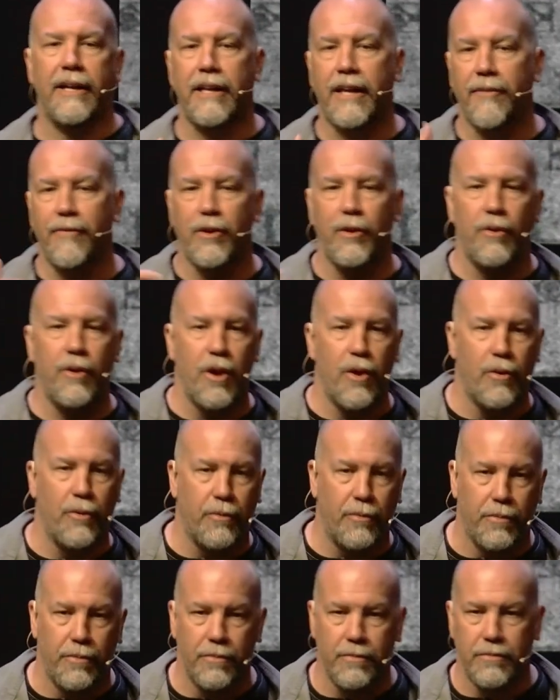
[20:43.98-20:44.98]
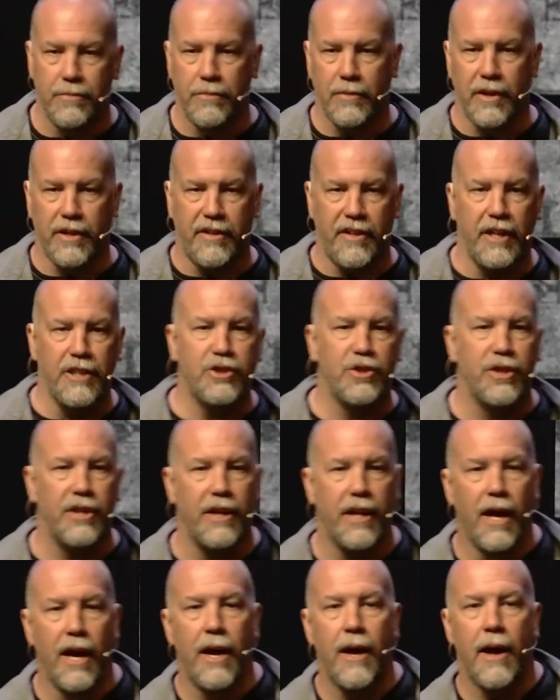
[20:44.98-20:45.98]
give you no attention,
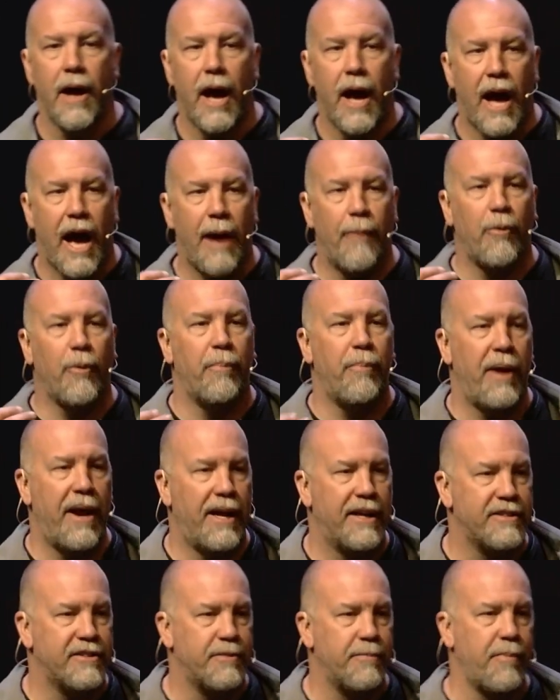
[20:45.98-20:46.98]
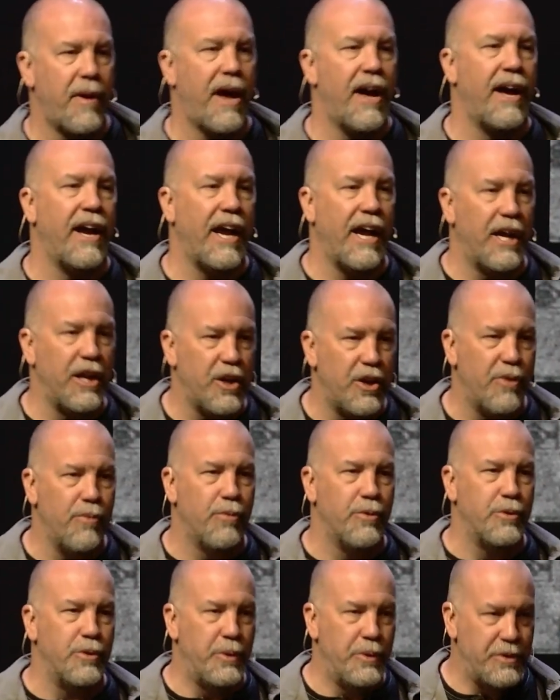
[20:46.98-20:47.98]
I will pass by and you
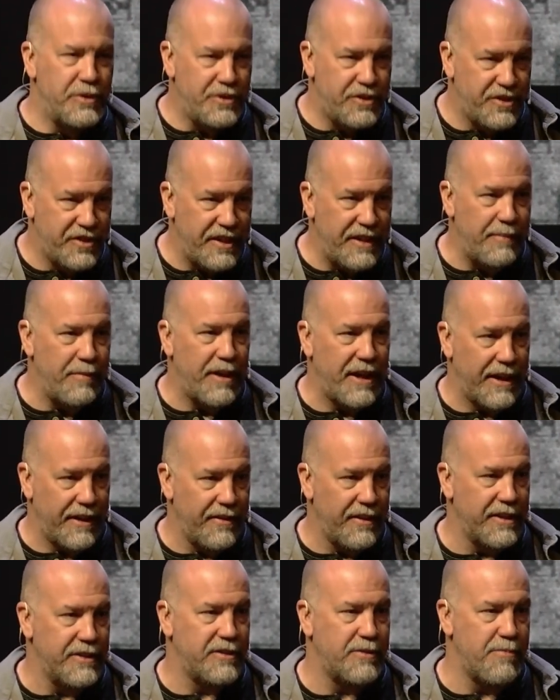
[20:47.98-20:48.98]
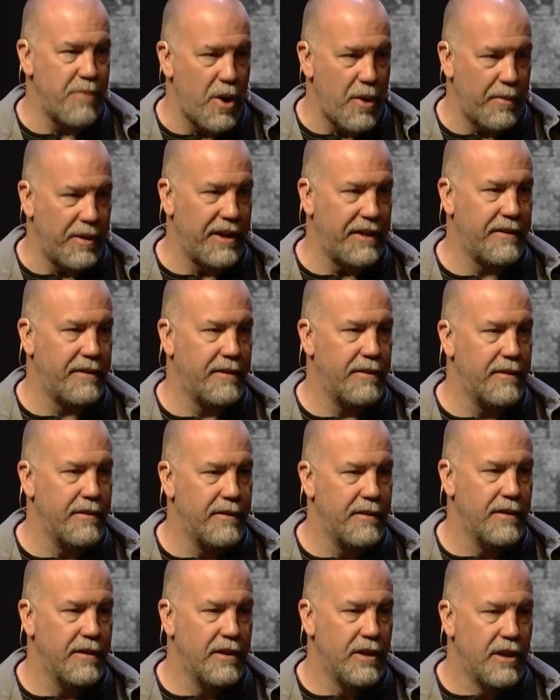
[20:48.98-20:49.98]
will see me in this moment.
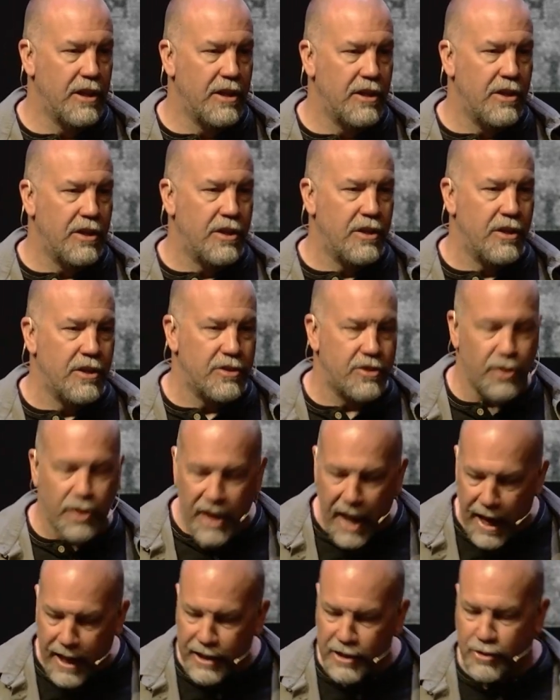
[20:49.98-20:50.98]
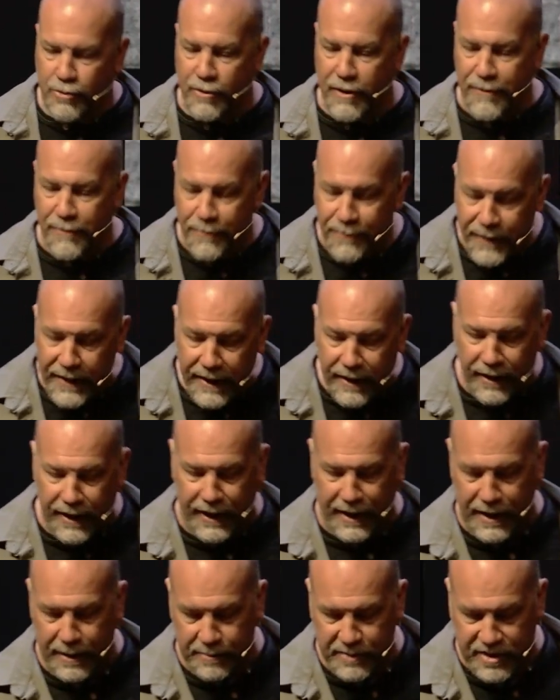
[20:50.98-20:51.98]
So God is revealing
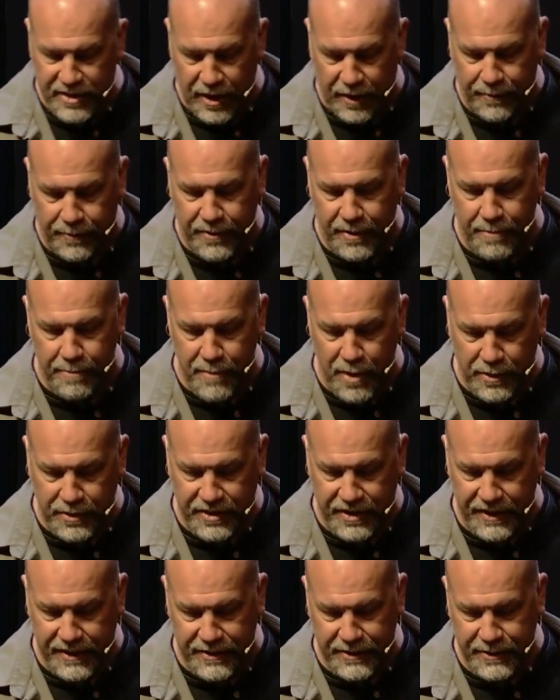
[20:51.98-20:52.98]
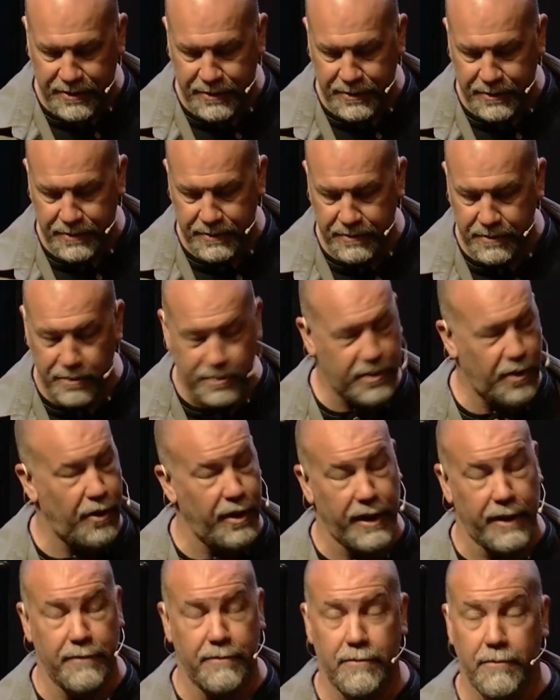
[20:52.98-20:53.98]
himself to Moses. Or sorry,
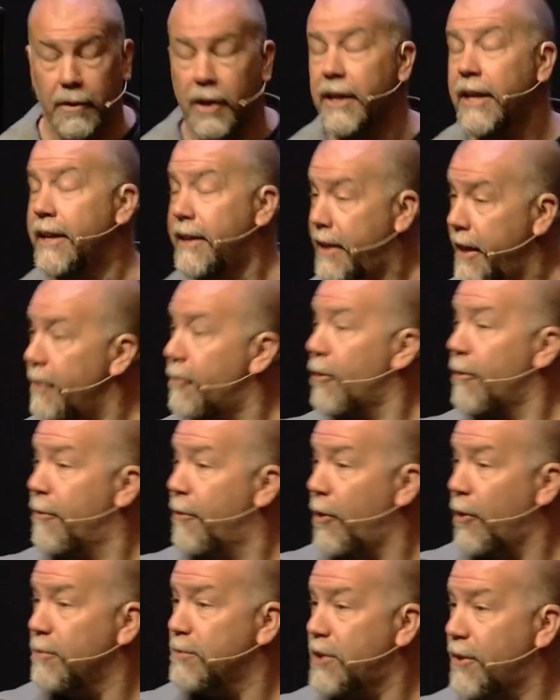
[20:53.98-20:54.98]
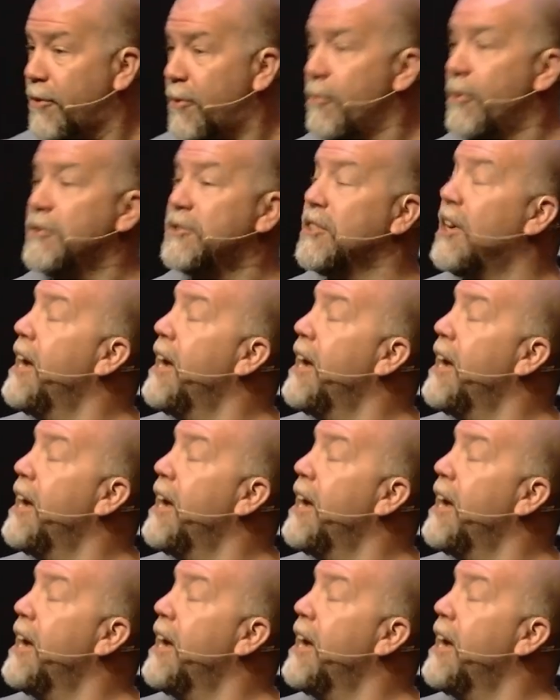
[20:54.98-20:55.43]
well, he did reveal himself to Moses.